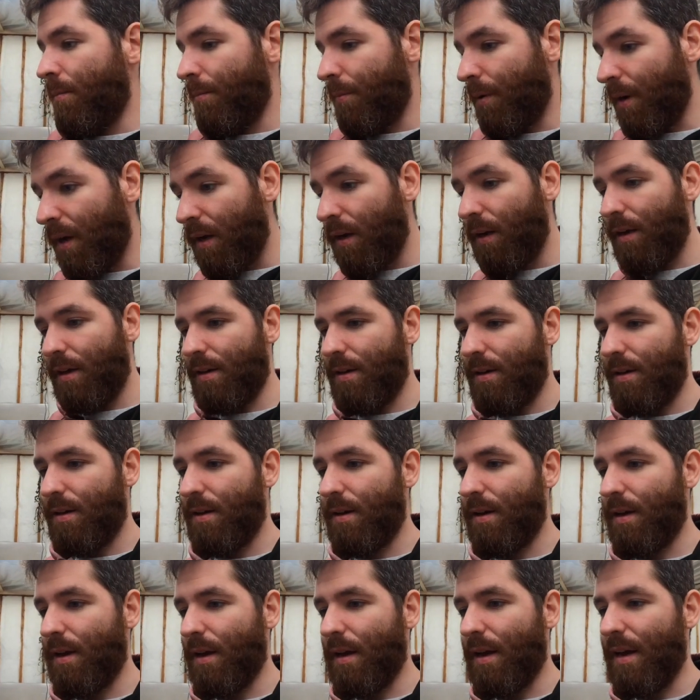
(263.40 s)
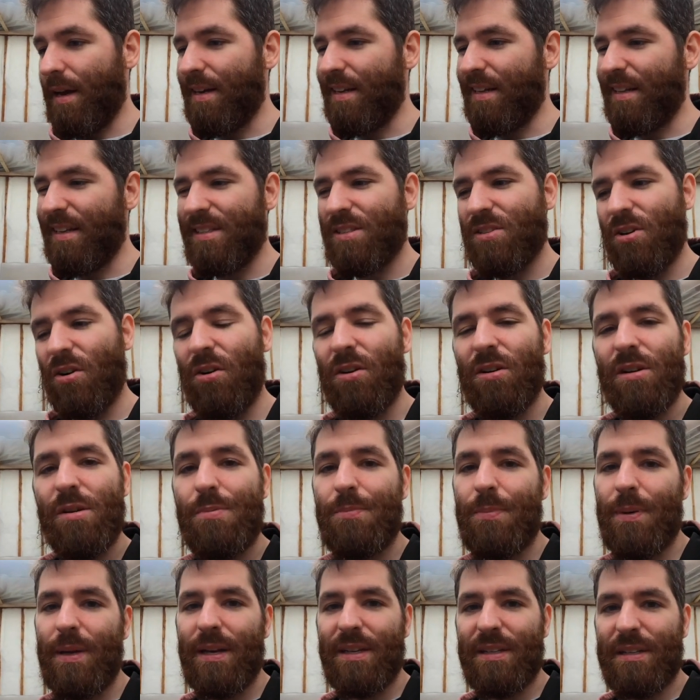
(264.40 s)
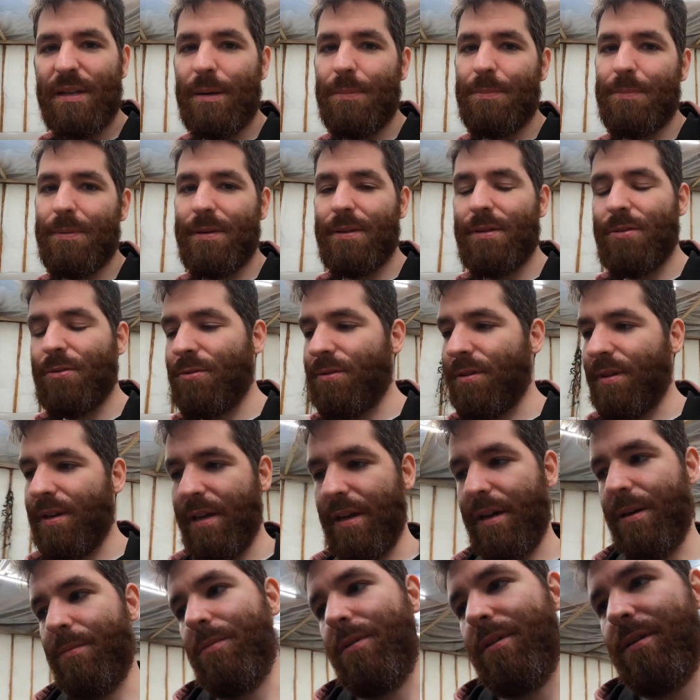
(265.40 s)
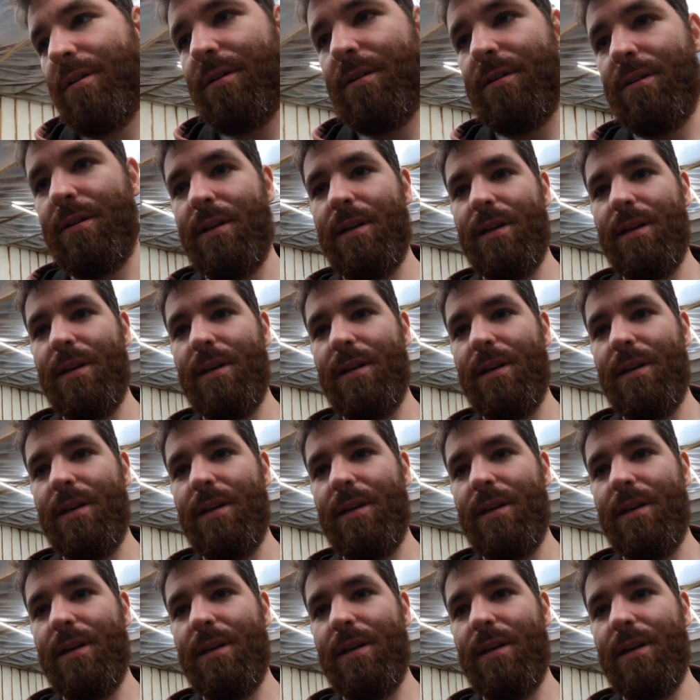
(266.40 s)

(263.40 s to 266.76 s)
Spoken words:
and it's hard to pick up through the camera.